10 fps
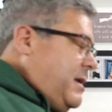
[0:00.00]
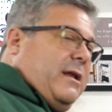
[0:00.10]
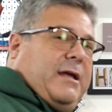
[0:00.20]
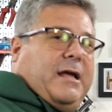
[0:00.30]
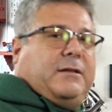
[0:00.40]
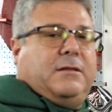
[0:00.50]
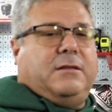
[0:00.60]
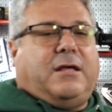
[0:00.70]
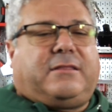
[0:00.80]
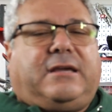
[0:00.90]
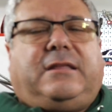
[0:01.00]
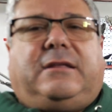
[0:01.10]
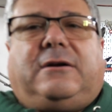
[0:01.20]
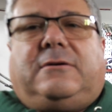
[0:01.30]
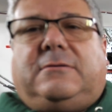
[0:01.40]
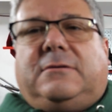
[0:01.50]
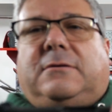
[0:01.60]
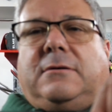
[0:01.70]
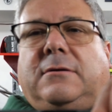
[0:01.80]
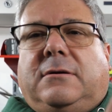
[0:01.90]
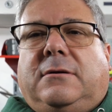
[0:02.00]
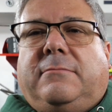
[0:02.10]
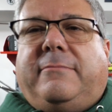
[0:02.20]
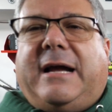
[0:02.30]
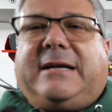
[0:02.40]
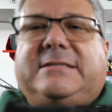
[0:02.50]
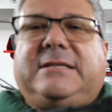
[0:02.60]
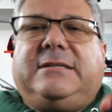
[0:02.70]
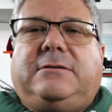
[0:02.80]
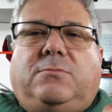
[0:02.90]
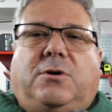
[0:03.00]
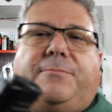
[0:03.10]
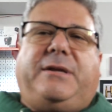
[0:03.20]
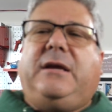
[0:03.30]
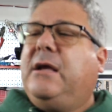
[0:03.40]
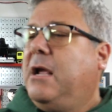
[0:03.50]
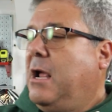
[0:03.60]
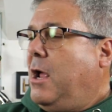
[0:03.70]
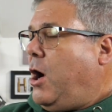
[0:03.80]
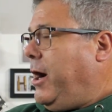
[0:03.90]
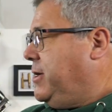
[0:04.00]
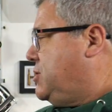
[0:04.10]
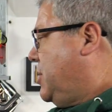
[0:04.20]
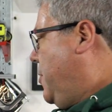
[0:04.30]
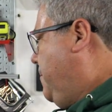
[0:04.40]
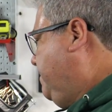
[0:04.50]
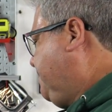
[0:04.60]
and again, nothing in there. Magazine, we're empty. All right, so